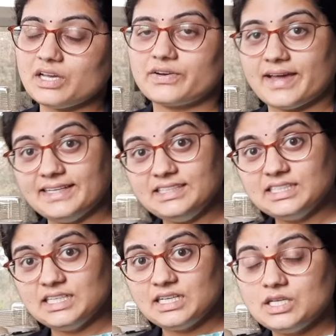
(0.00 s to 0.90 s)
Right?
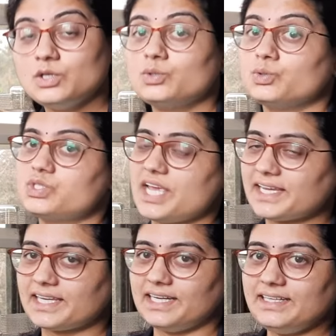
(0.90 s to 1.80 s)
To
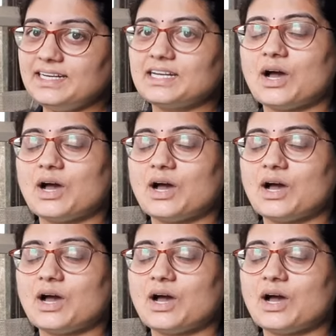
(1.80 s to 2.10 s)
check it,